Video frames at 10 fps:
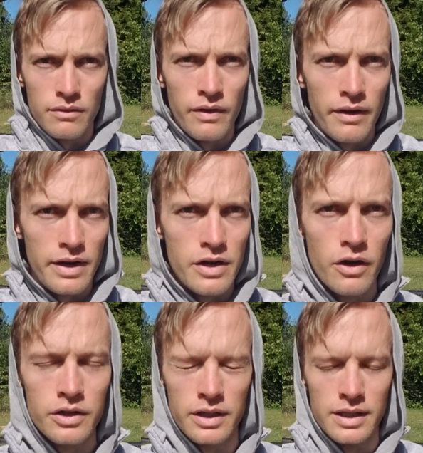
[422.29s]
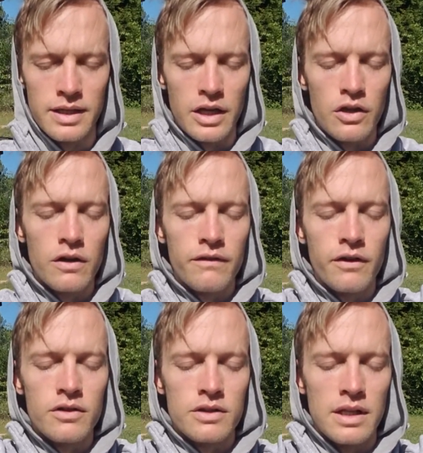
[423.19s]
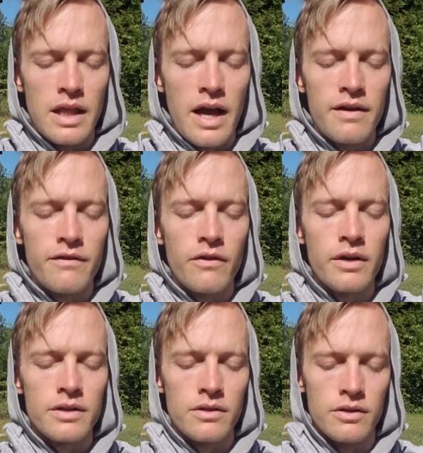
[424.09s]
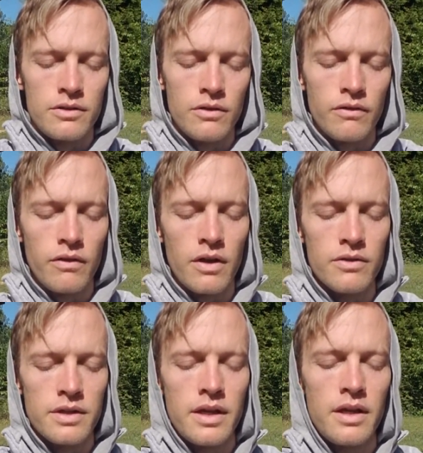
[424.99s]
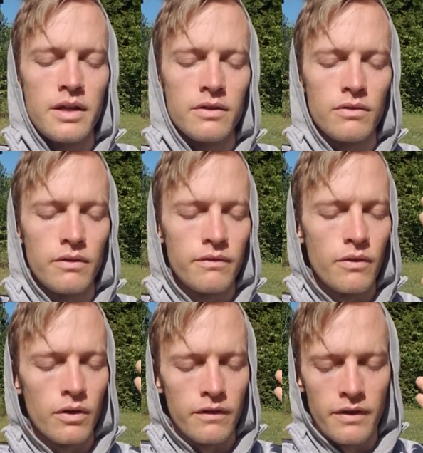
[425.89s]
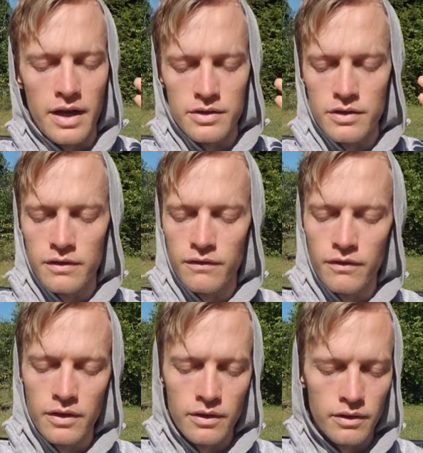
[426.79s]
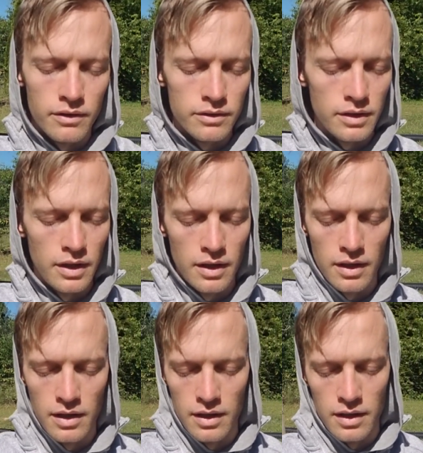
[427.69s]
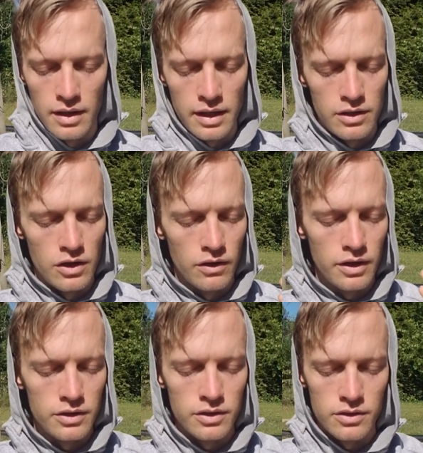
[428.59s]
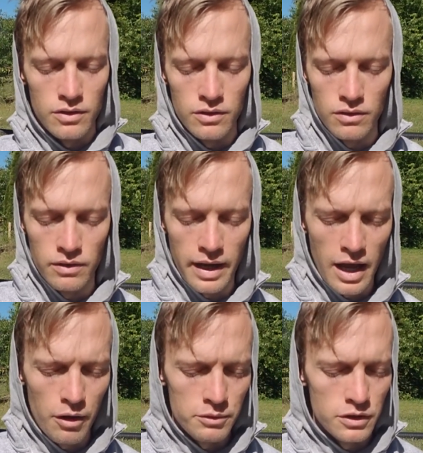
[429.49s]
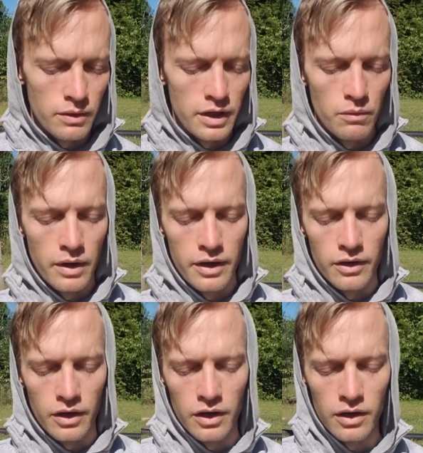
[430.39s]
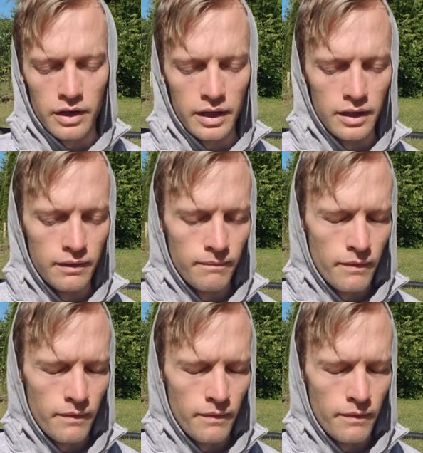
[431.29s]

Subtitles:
very nourishing. It's like you're first in line for it, so the truth flows in, it fortifies your field, it nourishes you, it helps you anywhere you're hurting.